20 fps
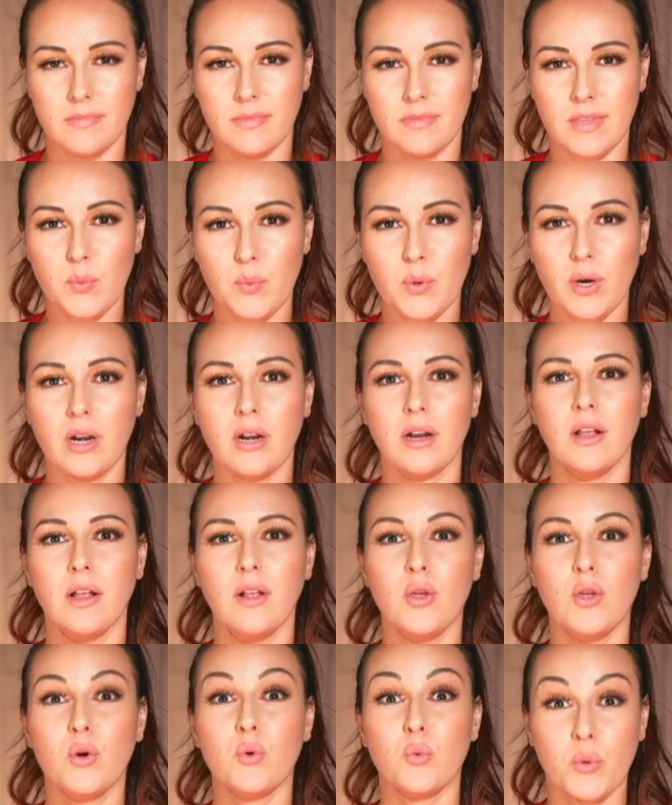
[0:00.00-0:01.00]
They were
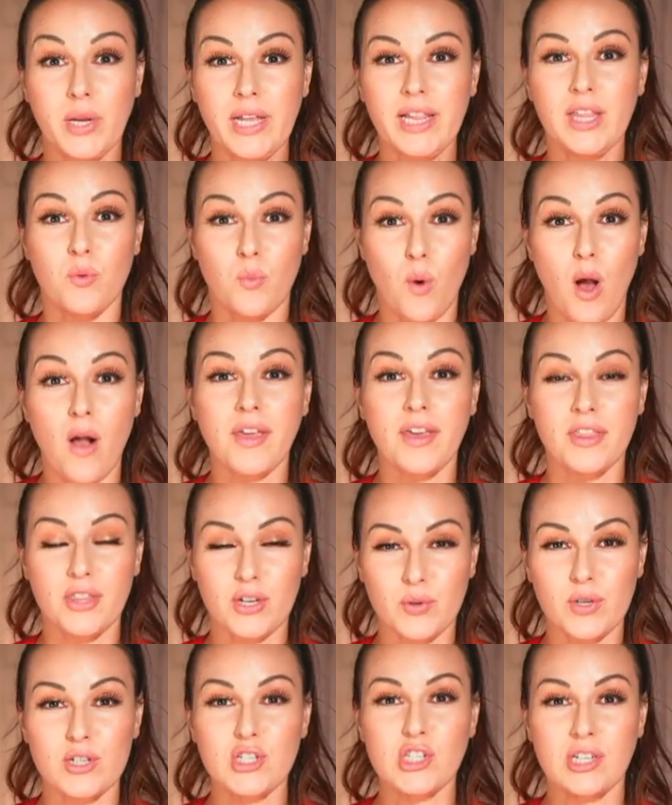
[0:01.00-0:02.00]
really walking the
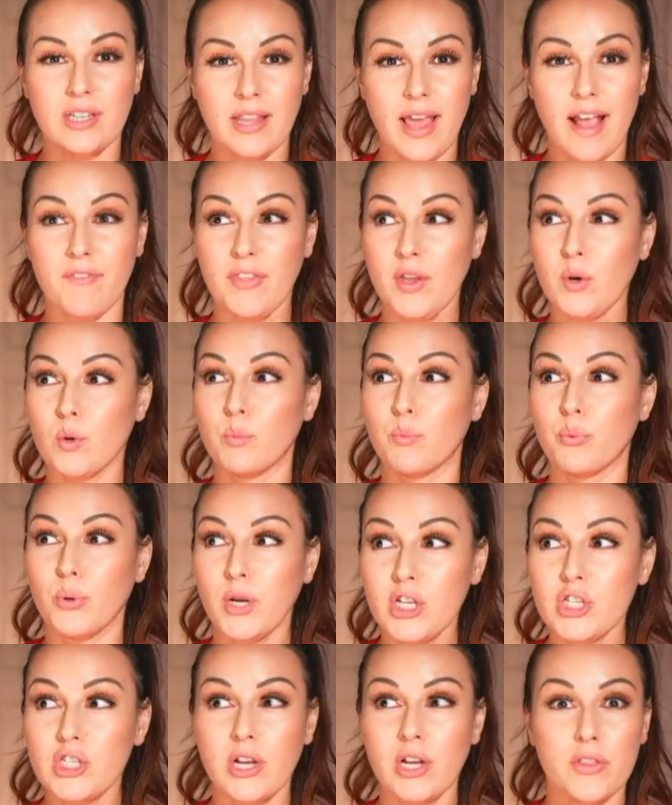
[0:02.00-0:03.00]
Christian life. They were
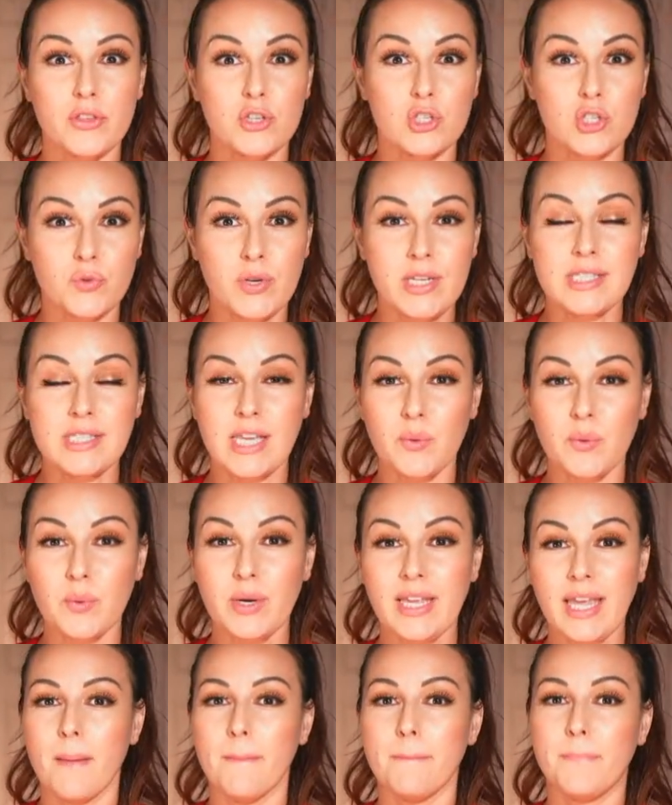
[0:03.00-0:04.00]
preaching on the streets. They were
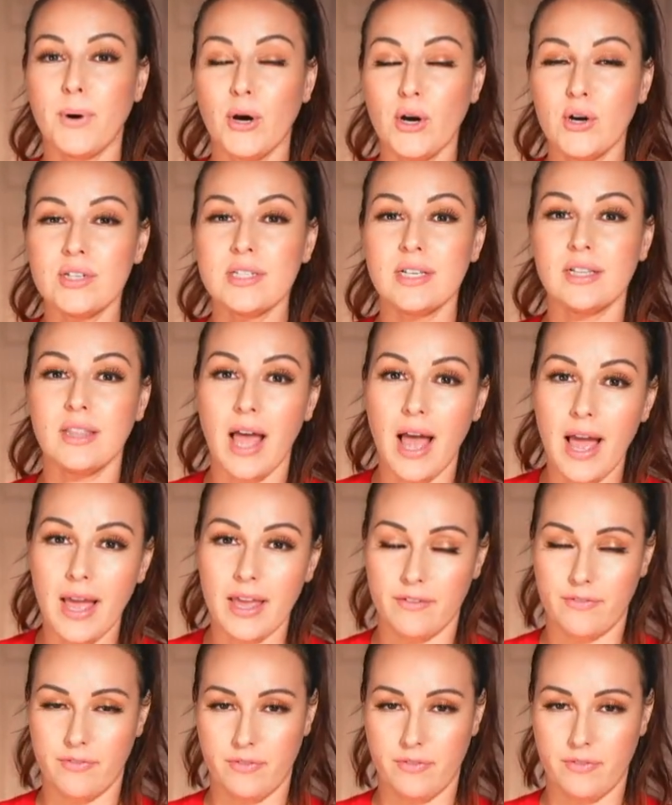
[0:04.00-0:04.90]
getting burned alive